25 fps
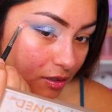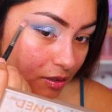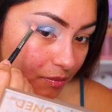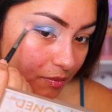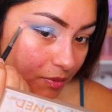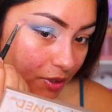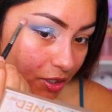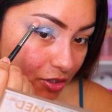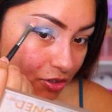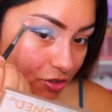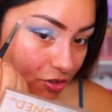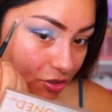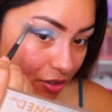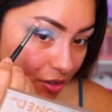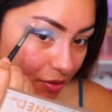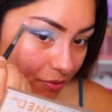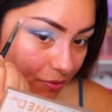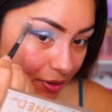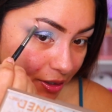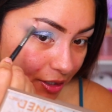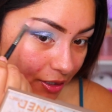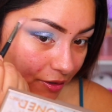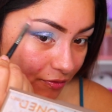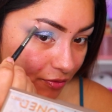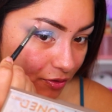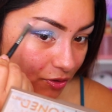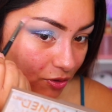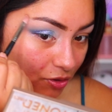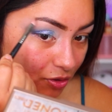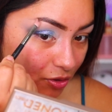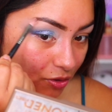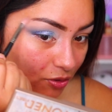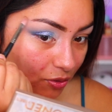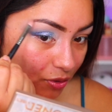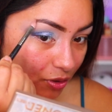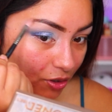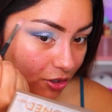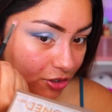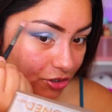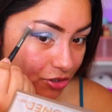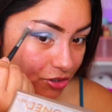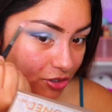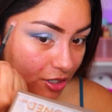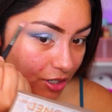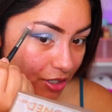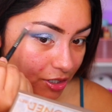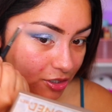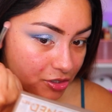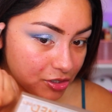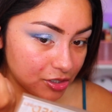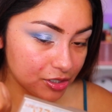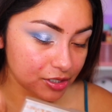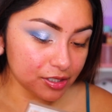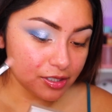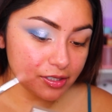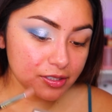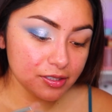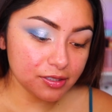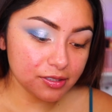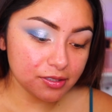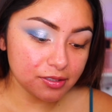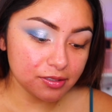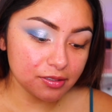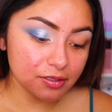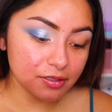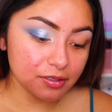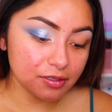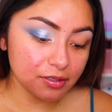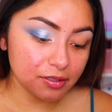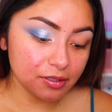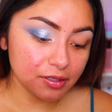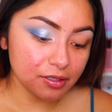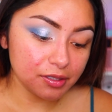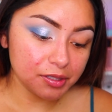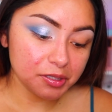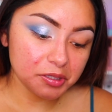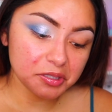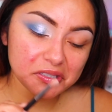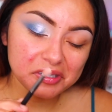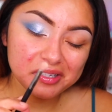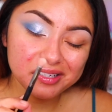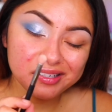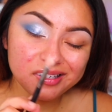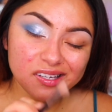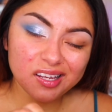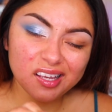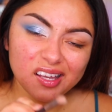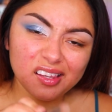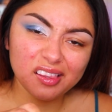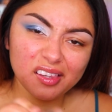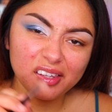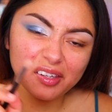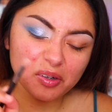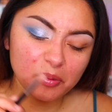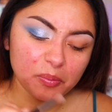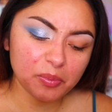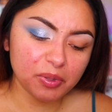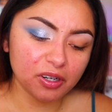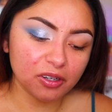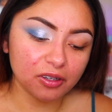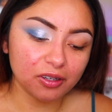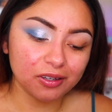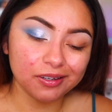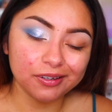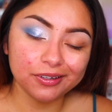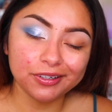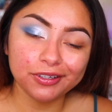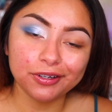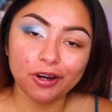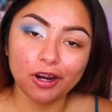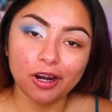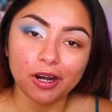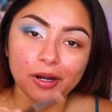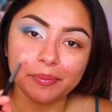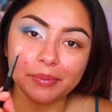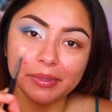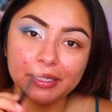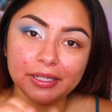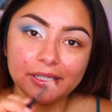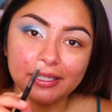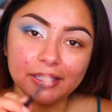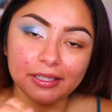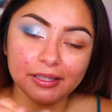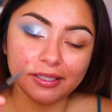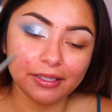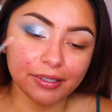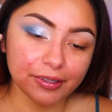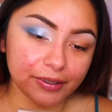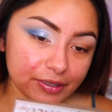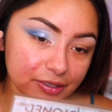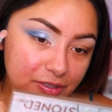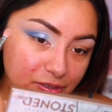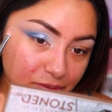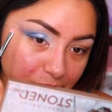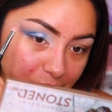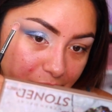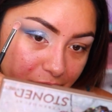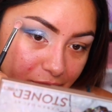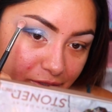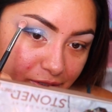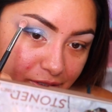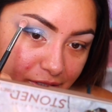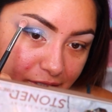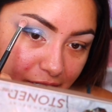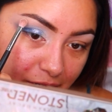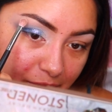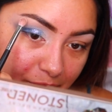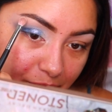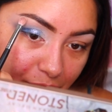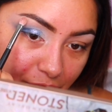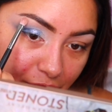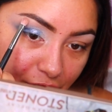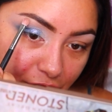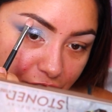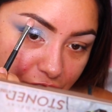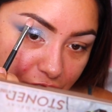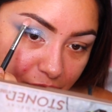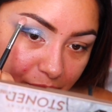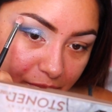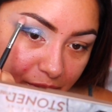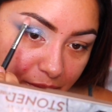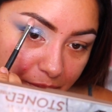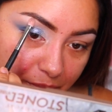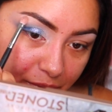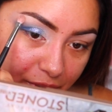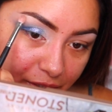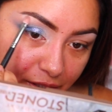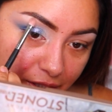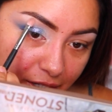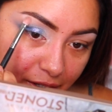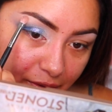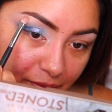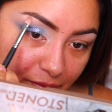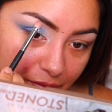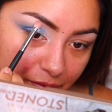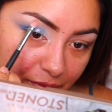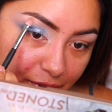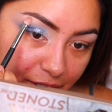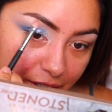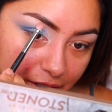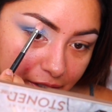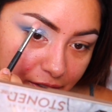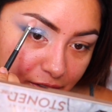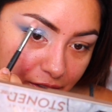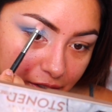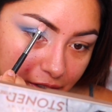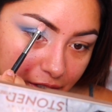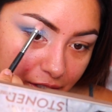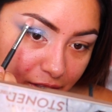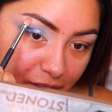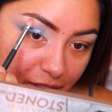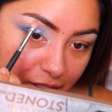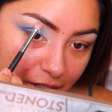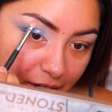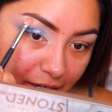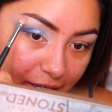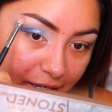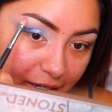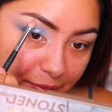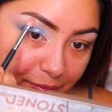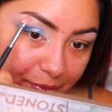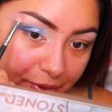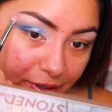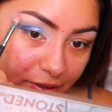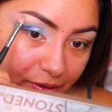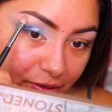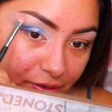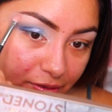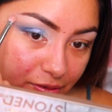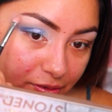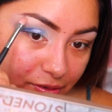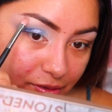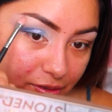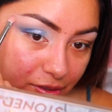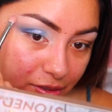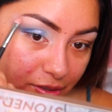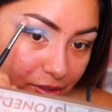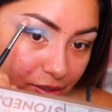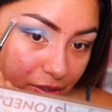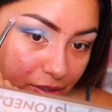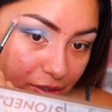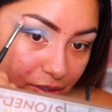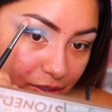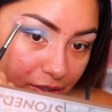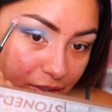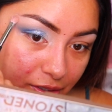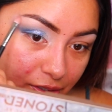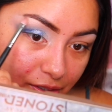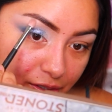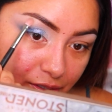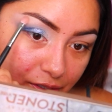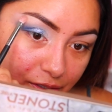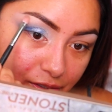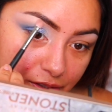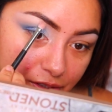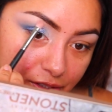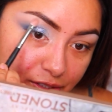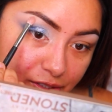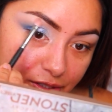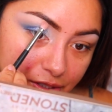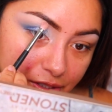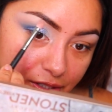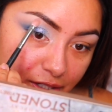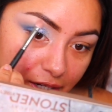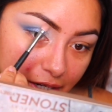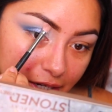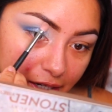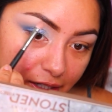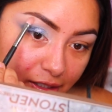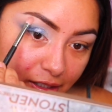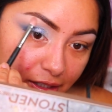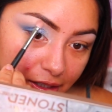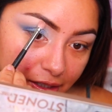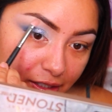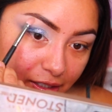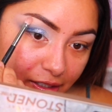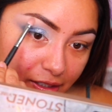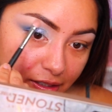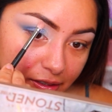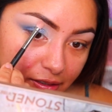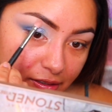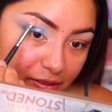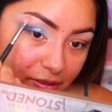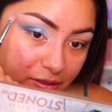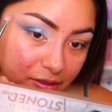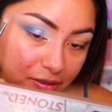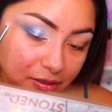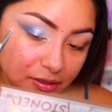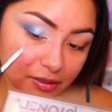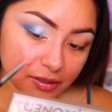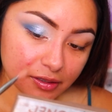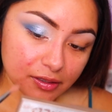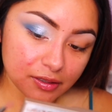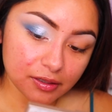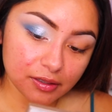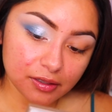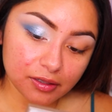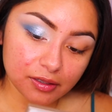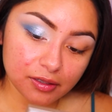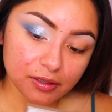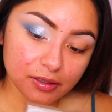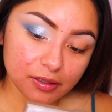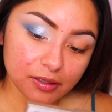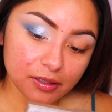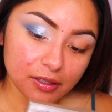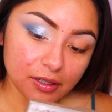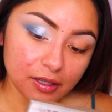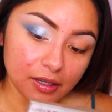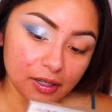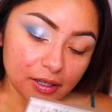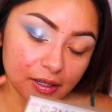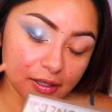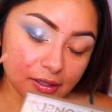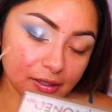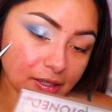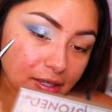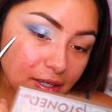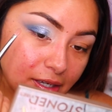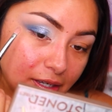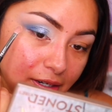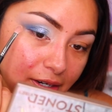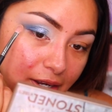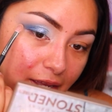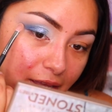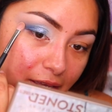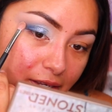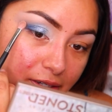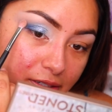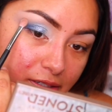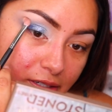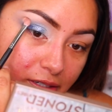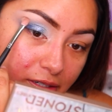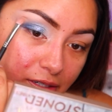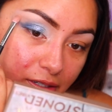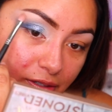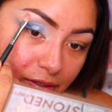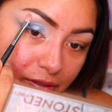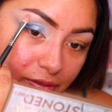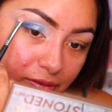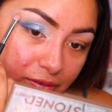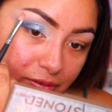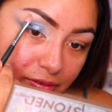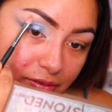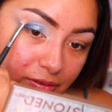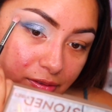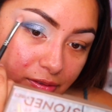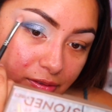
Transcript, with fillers: Make sure that we have no harsh edges. Take a little bit of good karma in there as well. Same brush. I'm going to put that right underneath the eyebrow just to highlight it. Again, Antidote.